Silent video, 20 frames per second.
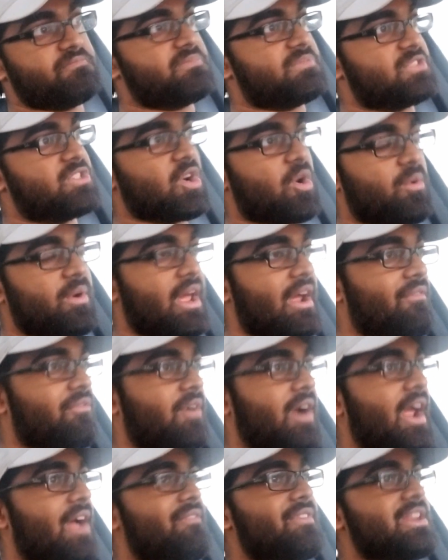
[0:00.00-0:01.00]
don't
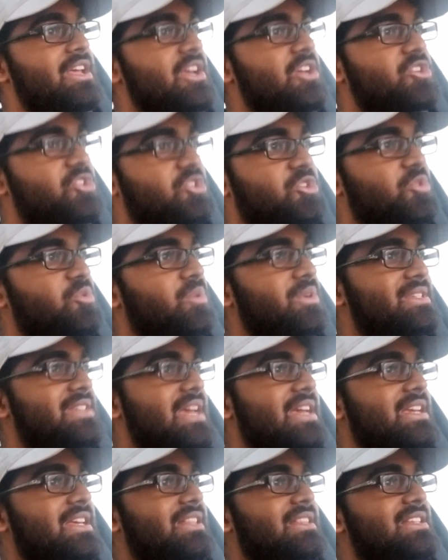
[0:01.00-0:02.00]
ever have an issue with
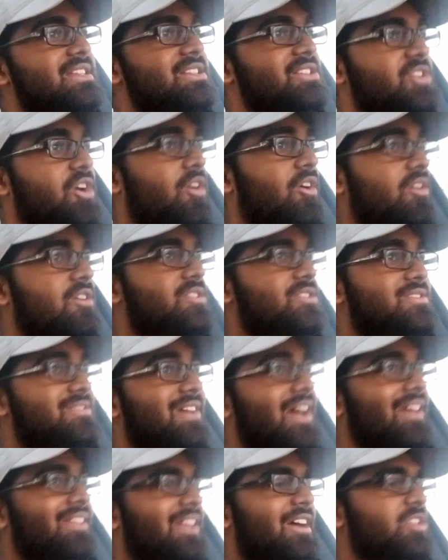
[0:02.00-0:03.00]
taking these turns
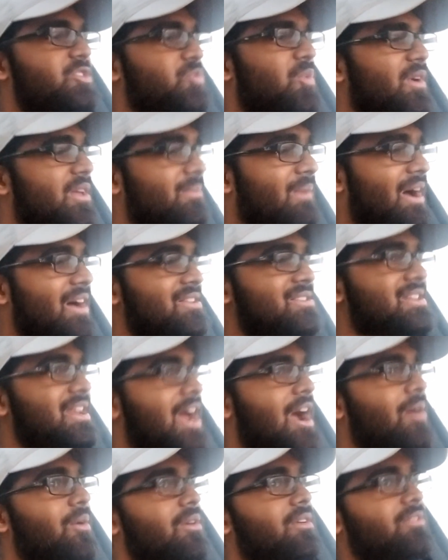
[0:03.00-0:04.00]
at like 20 miles an
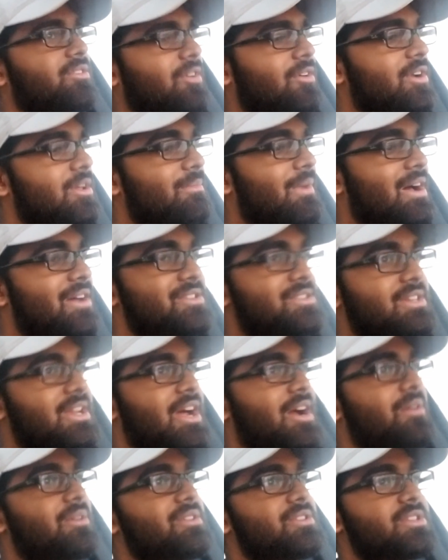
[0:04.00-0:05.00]
hour, 30 miles an
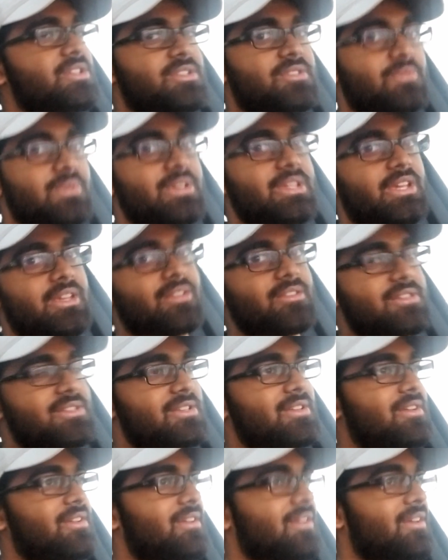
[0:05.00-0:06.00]
hour. This shit's ridiculous.
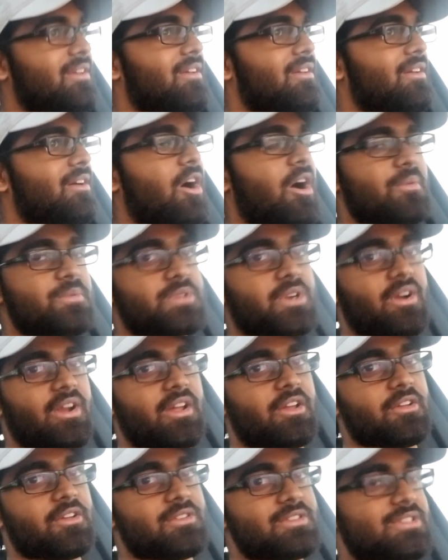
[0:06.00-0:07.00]
I'm sorry, I
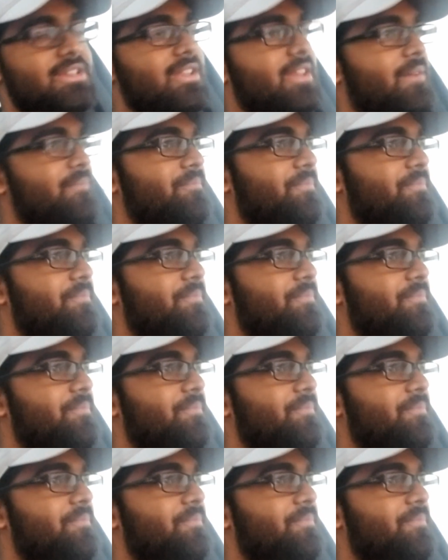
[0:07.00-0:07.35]
couldn't say that.